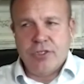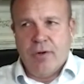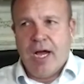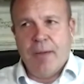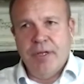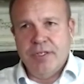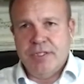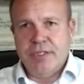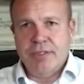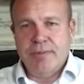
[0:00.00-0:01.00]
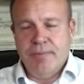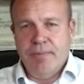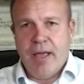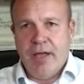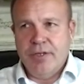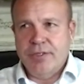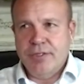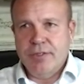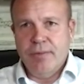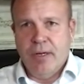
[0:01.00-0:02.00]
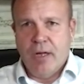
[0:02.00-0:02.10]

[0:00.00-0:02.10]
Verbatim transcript: so Hopkins has